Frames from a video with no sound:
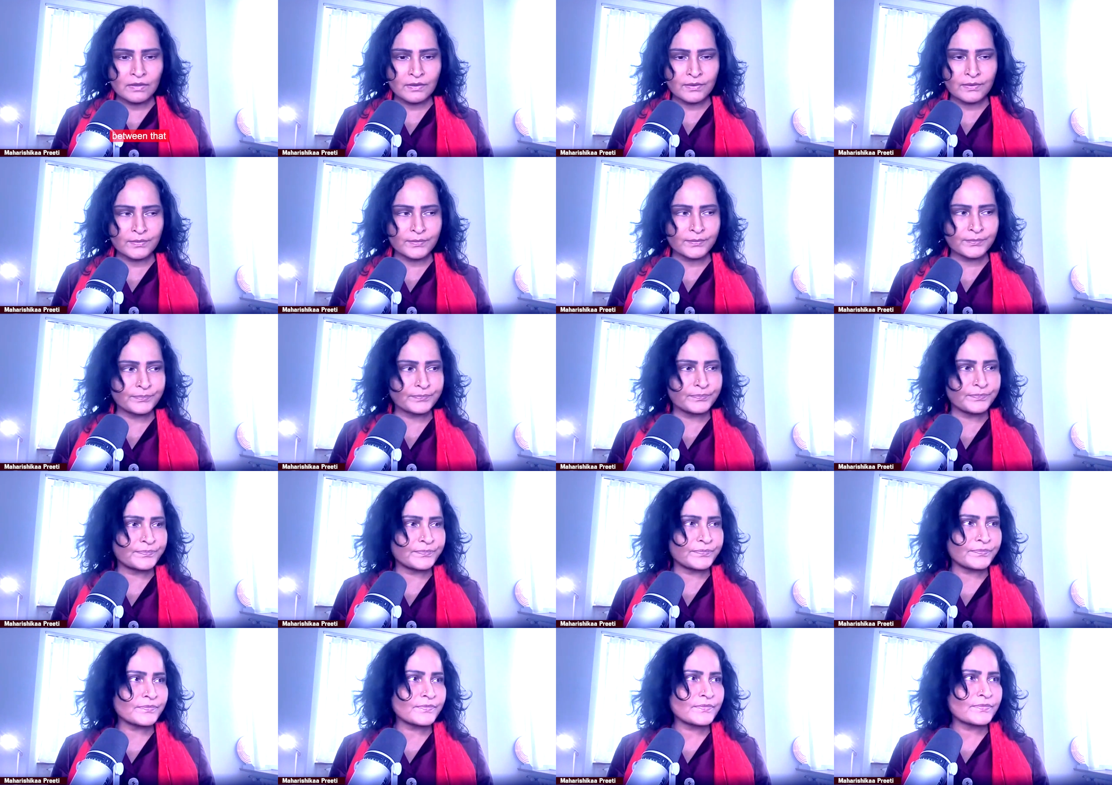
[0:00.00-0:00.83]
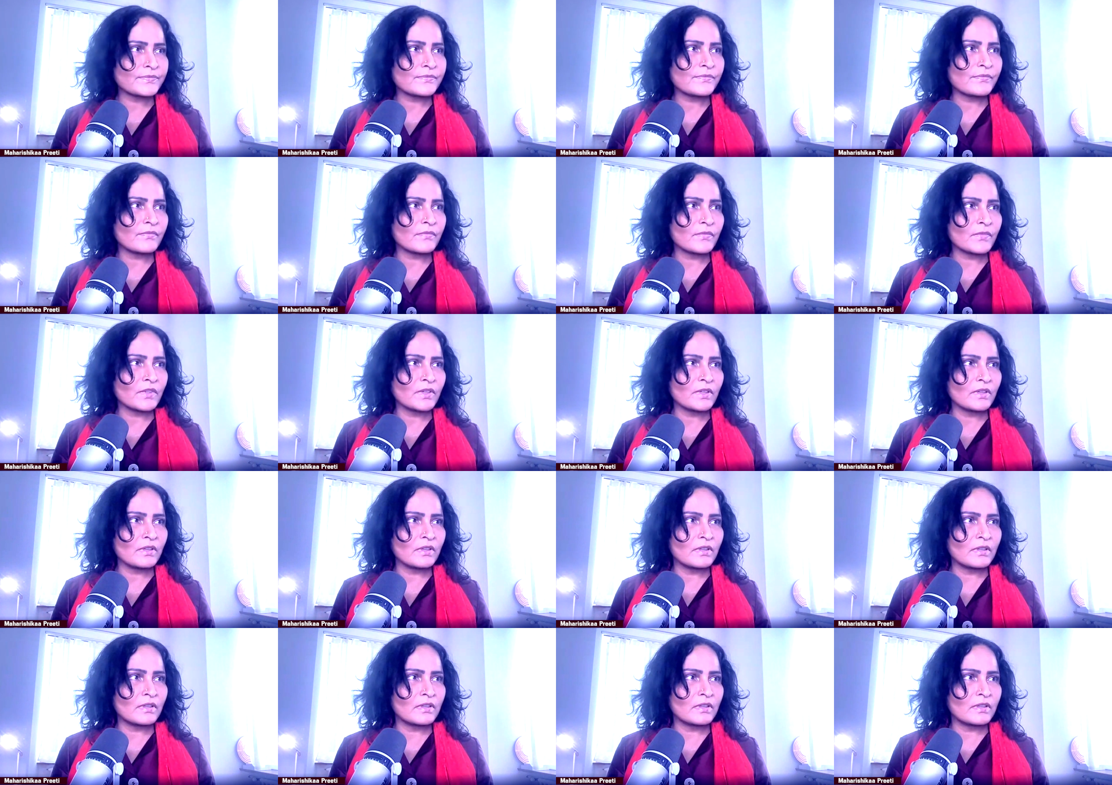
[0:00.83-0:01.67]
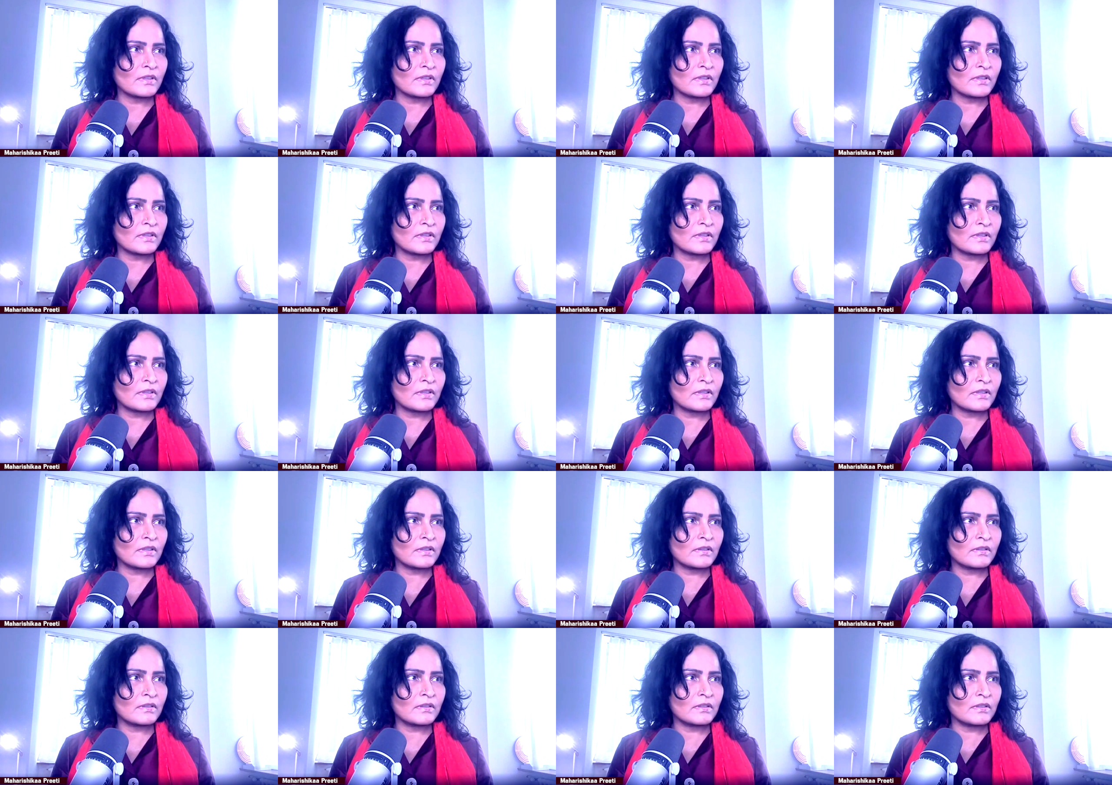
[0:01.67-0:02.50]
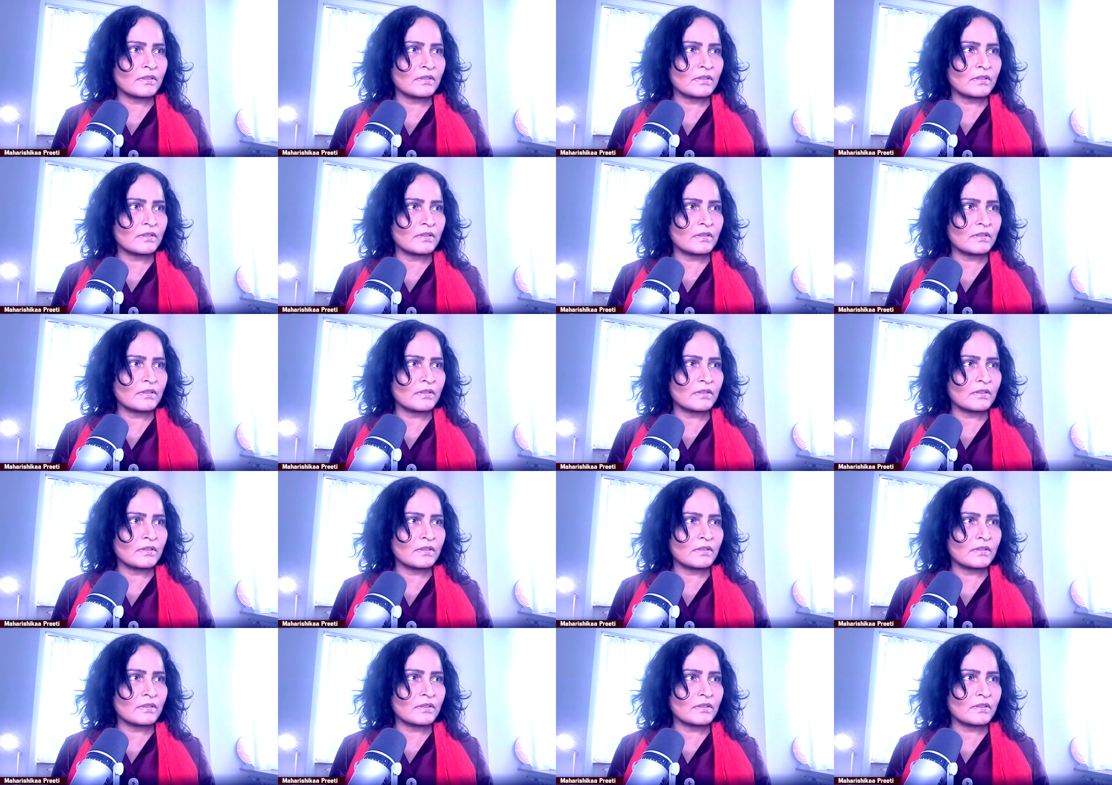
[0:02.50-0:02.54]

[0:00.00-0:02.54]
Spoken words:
Nothing is said.